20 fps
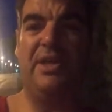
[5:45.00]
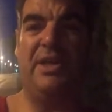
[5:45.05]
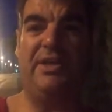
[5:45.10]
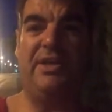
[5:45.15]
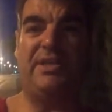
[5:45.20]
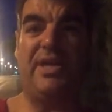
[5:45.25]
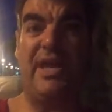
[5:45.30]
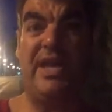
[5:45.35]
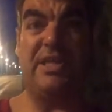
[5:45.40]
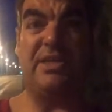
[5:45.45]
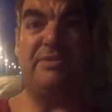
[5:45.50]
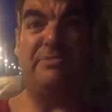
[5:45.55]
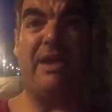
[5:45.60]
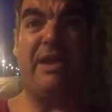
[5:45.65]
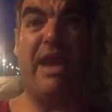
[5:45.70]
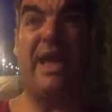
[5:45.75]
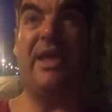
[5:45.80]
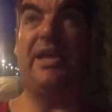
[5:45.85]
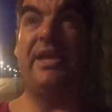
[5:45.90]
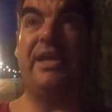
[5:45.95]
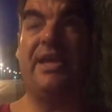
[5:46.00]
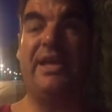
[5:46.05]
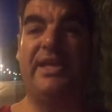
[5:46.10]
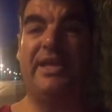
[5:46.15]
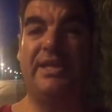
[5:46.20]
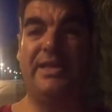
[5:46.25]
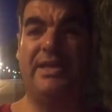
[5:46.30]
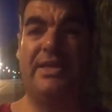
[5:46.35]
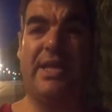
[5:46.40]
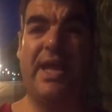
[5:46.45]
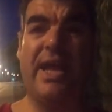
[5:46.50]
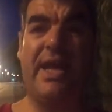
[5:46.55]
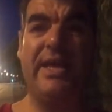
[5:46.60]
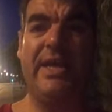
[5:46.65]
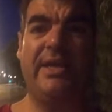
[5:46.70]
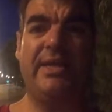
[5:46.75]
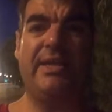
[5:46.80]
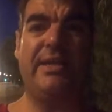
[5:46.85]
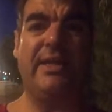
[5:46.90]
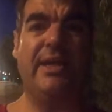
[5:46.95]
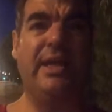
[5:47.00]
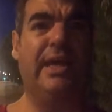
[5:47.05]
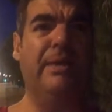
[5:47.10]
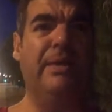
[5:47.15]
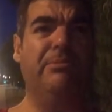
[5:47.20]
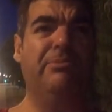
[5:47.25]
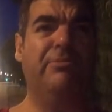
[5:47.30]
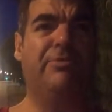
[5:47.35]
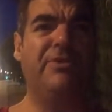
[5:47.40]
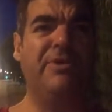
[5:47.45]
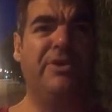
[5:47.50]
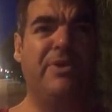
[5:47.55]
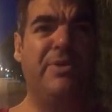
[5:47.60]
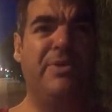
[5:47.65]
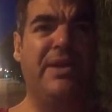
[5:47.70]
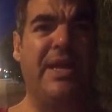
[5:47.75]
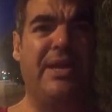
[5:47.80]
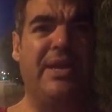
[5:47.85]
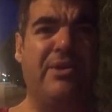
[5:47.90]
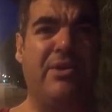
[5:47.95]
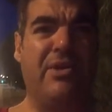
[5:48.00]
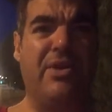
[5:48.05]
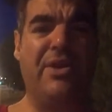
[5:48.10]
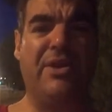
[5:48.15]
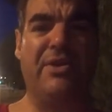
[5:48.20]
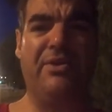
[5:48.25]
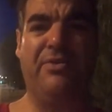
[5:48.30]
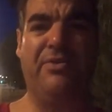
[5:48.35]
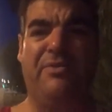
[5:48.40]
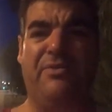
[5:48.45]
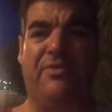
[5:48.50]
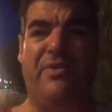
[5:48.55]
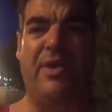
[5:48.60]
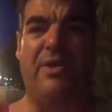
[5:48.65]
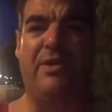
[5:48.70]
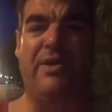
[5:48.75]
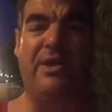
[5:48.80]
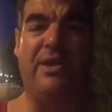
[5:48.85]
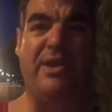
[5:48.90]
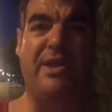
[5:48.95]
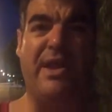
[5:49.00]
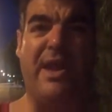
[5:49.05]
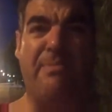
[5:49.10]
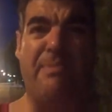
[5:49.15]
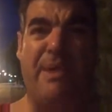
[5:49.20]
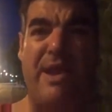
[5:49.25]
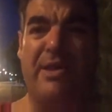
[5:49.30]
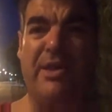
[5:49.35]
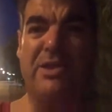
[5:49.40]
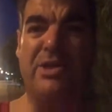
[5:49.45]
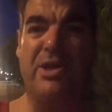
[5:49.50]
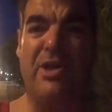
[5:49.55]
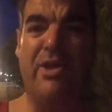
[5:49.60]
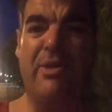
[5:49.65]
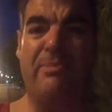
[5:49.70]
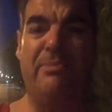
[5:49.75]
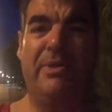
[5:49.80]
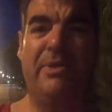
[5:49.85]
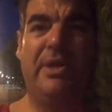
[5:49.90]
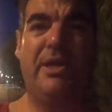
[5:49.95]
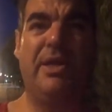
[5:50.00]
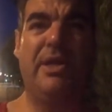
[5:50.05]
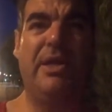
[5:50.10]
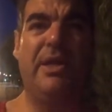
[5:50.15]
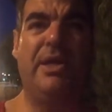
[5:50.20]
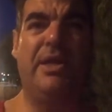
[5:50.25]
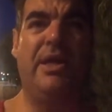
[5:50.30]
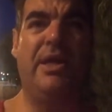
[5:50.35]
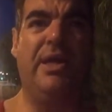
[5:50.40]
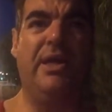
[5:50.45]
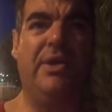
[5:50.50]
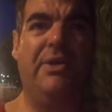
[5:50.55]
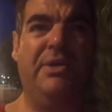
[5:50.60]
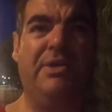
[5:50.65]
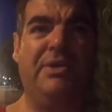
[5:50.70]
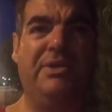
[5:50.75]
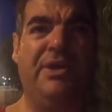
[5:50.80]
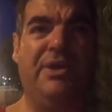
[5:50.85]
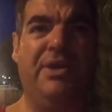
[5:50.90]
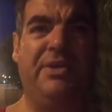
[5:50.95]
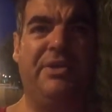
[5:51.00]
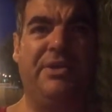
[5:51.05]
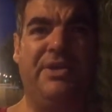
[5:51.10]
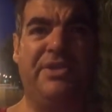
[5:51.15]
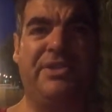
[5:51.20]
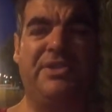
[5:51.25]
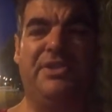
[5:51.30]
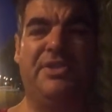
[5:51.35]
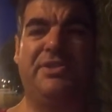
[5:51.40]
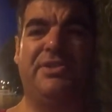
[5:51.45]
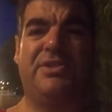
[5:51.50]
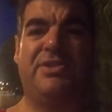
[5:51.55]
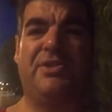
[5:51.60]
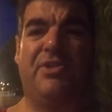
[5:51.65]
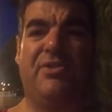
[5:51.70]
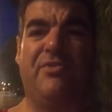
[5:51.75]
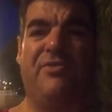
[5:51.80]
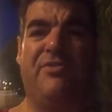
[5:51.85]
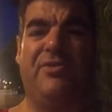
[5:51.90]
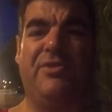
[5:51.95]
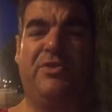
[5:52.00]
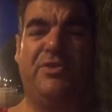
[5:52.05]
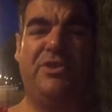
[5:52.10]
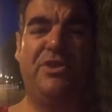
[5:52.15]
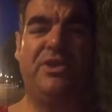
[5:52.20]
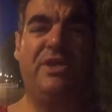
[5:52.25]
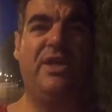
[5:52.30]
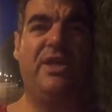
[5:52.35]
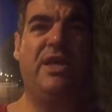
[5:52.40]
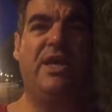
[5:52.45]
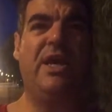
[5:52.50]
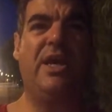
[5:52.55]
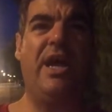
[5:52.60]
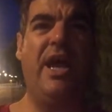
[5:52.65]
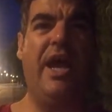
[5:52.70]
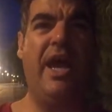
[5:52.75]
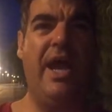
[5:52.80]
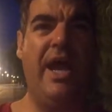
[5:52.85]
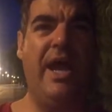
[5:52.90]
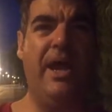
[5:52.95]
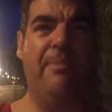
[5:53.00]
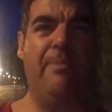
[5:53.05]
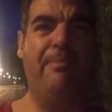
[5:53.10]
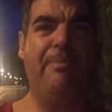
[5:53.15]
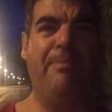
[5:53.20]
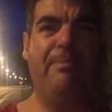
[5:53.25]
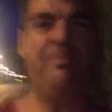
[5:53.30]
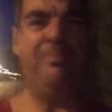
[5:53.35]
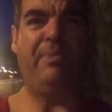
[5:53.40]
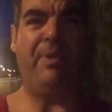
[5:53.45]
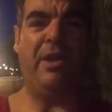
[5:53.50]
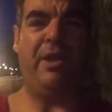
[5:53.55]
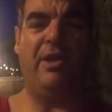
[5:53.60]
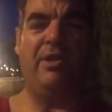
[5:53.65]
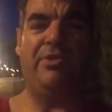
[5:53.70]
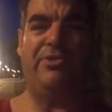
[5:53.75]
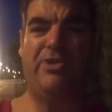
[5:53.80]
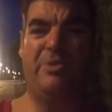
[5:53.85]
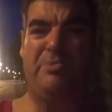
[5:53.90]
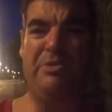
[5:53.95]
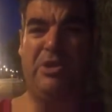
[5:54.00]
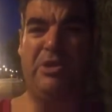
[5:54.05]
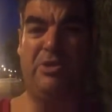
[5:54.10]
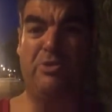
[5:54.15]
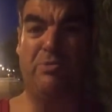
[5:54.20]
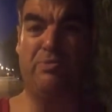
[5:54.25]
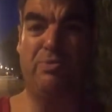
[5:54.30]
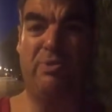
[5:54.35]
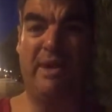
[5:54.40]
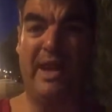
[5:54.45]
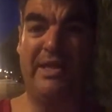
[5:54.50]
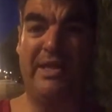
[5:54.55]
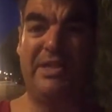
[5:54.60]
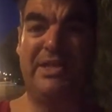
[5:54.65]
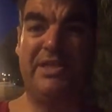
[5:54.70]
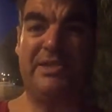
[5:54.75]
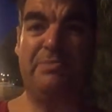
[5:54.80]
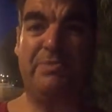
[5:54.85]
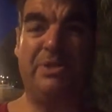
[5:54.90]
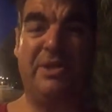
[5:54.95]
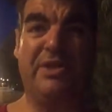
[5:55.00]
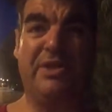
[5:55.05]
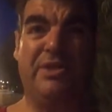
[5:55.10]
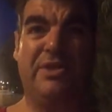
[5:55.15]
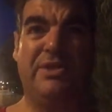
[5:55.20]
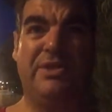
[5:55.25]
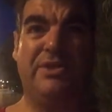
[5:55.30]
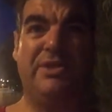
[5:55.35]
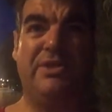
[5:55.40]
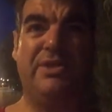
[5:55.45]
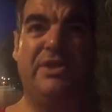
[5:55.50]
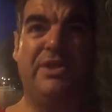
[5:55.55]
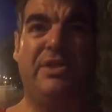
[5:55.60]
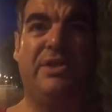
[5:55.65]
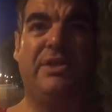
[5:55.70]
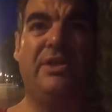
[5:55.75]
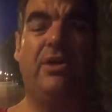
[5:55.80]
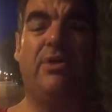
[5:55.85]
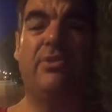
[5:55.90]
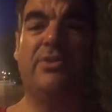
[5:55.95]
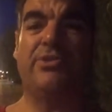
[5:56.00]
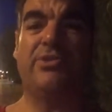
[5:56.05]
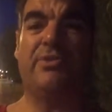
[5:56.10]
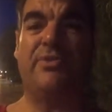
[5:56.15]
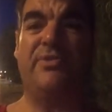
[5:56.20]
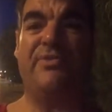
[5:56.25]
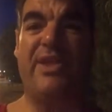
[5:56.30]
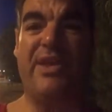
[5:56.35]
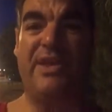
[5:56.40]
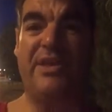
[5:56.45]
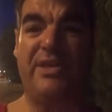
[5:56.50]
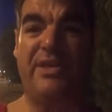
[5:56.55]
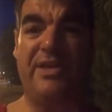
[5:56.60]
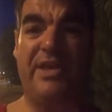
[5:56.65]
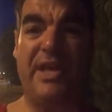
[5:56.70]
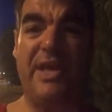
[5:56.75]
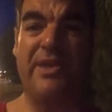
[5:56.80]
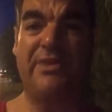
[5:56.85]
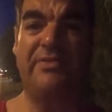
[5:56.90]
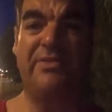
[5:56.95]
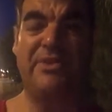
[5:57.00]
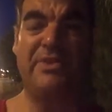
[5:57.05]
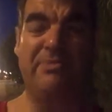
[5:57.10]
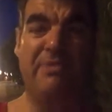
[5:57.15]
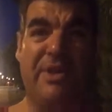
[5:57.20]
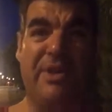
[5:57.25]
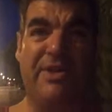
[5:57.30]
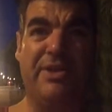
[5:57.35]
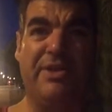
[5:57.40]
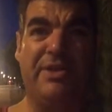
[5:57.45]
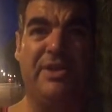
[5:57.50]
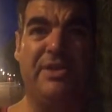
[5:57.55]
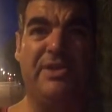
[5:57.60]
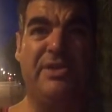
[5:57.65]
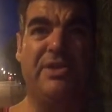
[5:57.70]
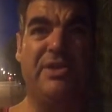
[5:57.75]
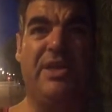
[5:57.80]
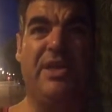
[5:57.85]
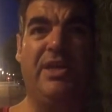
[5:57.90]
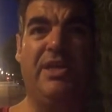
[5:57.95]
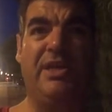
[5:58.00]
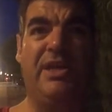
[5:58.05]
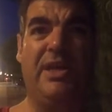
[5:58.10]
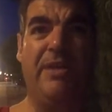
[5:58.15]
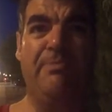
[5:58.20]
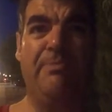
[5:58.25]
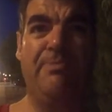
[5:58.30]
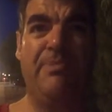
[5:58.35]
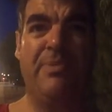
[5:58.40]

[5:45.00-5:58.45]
takes me out of the heat of the day for doing that kind of that amount of time and distance on foot, but it'll also be good practice because the ultra event at the end of this month is a